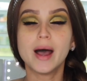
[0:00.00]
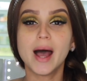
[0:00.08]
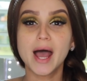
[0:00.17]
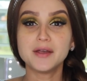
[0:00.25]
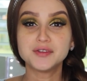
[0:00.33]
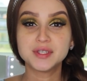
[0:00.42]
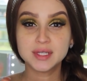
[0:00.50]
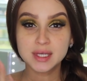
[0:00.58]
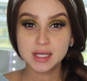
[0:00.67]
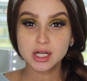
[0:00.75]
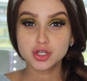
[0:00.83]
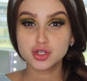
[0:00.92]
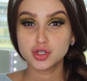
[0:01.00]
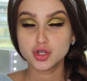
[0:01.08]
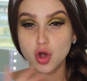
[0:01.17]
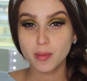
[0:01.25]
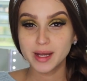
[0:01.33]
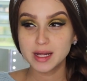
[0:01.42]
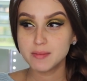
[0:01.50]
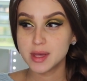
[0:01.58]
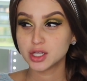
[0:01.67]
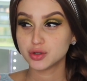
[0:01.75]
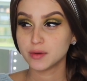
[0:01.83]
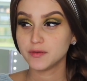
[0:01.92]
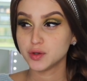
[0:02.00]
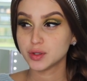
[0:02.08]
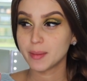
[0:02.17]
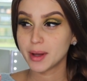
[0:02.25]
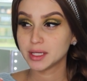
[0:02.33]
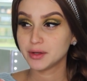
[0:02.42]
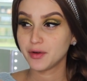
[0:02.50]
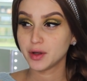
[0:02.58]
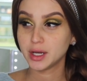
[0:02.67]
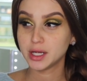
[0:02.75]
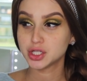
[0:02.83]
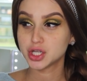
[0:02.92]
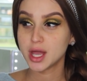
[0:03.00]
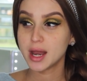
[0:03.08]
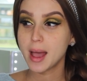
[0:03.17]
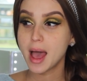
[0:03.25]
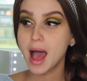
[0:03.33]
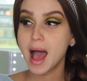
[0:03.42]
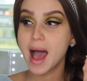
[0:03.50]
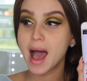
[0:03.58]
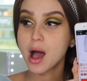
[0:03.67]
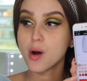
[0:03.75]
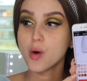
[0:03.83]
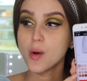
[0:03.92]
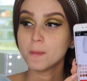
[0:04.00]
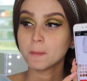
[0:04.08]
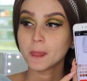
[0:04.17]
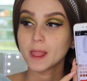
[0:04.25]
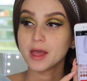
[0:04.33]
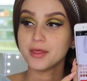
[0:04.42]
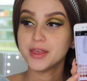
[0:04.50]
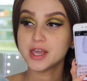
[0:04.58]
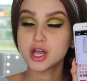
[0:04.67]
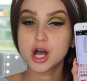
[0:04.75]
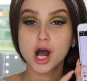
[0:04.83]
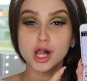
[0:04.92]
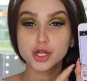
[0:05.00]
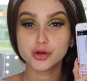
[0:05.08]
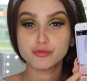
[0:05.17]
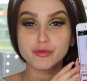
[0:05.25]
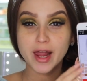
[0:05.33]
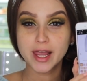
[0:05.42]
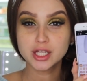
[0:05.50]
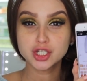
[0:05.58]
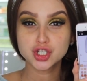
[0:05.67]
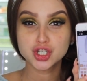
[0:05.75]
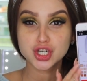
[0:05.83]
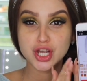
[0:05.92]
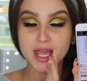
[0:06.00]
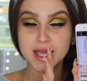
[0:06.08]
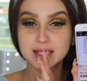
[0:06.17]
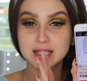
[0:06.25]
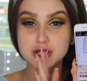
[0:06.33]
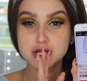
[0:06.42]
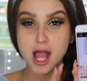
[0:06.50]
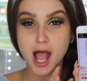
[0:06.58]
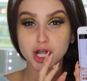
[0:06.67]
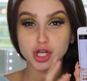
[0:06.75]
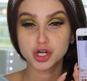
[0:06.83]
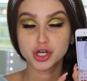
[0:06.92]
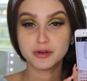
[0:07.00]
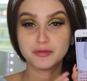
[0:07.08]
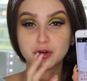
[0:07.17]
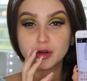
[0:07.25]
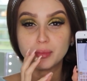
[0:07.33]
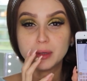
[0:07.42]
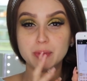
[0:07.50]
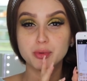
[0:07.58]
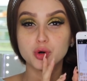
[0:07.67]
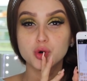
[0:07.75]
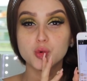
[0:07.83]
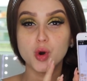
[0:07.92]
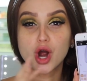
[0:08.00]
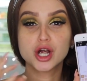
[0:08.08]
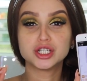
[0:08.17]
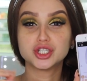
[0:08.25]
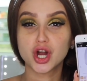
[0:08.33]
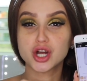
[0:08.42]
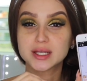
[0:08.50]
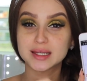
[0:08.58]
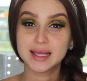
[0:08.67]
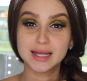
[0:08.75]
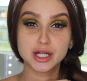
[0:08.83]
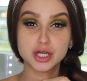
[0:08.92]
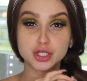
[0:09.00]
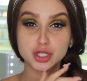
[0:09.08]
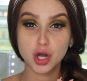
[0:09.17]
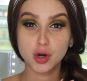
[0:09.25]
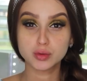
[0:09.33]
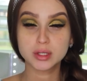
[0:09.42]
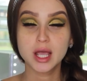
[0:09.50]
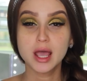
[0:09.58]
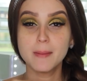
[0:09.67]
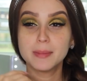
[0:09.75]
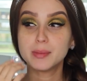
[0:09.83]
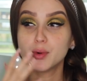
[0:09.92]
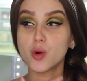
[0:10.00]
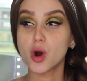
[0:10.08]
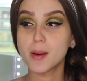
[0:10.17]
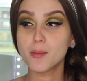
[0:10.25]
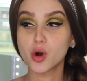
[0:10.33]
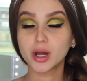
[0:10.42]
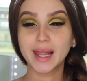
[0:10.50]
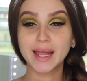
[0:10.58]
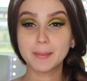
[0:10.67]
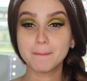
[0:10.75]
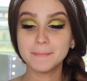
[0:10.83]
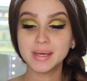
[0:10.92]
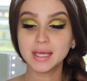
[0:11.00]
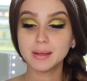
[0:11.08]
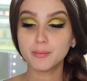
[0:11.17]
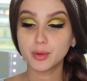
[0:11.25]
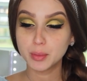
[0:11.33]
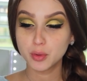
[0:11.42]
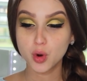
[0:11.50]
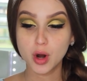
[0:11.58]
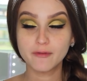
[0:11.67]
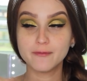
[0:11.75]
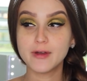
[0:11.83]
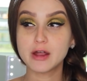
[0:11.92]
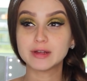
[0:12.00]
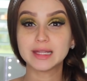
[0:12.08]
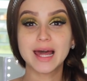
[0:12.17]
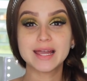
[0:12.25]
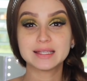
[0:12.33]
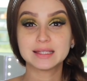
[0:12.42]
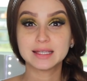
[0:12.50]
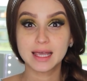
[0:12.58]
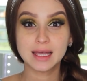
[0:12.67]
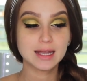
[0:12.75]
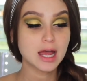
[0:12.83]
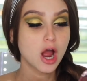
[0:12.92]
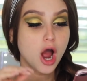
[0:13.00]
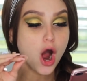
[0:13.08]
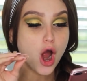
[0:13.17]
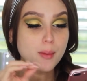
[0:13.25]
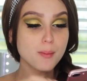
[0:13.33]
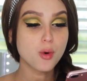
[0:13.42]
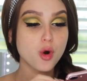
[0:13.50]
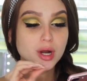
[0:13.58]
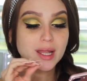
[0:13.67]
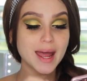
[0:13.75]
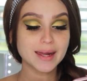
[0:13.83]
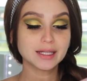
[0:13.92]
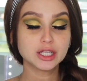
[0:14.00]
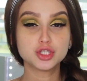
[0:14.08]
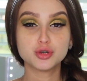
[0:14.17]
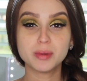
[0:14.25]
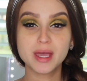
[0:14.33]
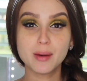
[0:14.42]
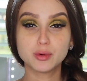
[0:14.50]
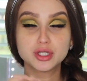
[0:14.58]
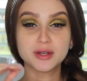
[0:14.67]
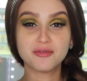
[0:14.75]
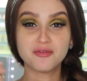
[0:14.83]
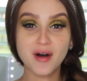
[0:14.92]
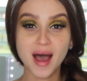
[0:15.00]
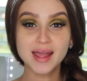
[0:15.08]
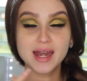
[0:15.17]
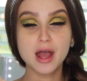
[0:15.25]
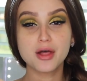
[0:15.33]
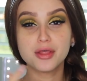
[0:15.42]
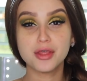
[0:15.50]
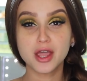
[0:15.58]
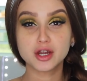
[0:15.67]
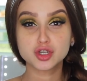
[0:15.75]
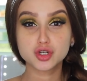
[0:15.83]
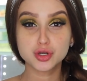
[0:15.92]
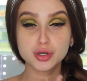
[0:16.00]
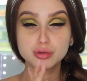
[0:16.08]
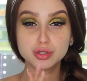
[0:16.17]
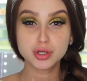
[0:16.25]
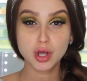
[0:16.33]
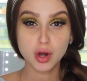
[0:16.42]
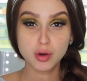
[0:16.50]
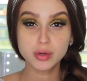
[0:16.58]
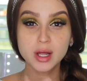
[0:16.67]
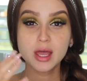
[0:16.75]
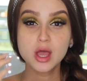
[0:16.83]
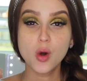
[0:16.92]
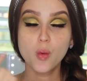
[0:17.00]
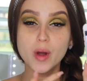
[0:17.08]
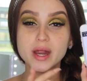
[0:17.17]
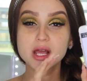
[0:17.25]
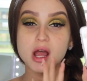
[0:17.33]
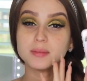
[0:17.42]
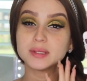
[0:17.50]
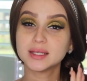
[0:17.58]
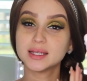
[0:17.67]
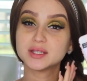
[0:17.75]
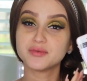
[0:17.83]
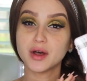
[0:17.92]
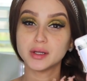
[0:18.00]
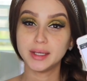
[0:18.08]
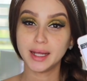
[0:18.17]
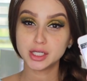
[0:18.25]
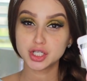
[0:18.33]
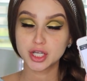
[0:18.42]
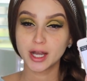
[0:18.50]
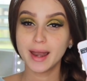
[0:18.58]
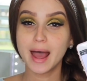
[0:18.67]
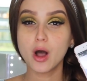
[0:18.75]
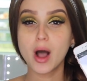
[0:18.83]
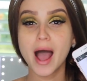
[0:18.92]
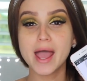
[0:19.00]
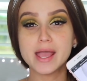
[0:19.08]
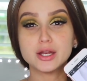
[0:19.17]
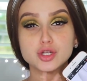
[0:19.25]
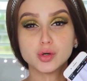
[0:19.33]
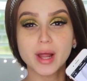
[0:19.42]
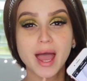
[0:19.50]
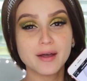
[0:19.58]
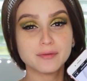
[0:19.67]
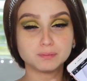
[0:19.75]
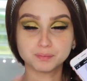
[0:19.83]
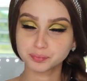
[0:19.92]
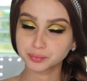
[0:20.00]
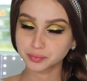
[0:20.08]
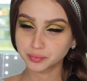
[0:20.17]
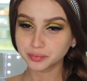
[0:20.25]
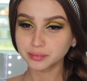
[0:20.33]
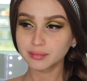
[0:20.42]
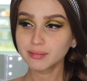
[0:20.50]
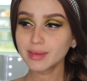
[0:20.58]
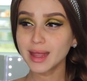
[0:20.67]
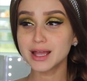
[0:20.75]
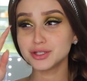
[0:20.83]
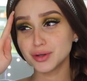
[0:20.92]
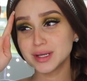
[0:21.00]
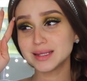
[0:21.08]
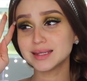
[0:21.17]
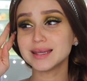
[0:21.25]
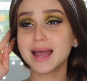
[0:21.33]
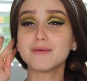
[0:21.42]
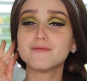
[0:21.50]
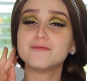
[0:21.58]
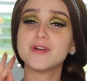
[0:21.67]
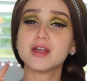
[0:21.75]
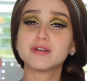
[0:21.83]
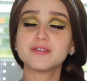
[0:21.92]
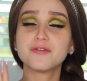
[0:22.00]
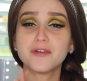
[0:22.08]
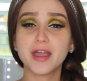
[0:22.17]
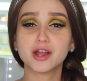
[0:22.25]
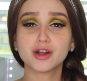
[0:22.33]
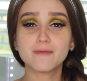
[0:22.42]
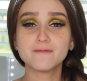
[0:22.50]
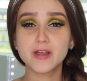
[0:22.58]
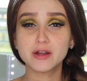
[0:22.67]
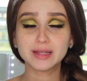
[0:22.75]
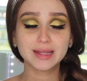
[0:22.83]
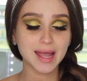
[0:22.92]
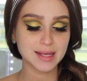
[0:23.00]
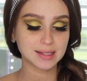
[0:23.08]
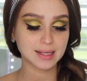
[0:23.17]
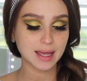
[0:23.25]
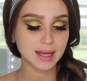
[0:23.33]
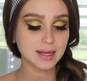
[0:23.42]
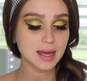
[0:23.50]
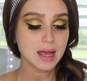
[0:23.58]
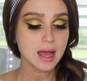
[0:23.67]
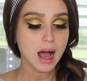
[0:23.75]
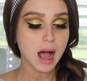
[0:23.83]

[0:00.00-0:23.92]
I've seen so many mixed reviews about the foundation, how the color range is not good for people who are dark skin tones. People who are more like me, people who are very light skin, are more likely to be able to find their true tone when it comes to this foundation. Now, I don't have, as you can see, I'm very fair, I'm very light skinned.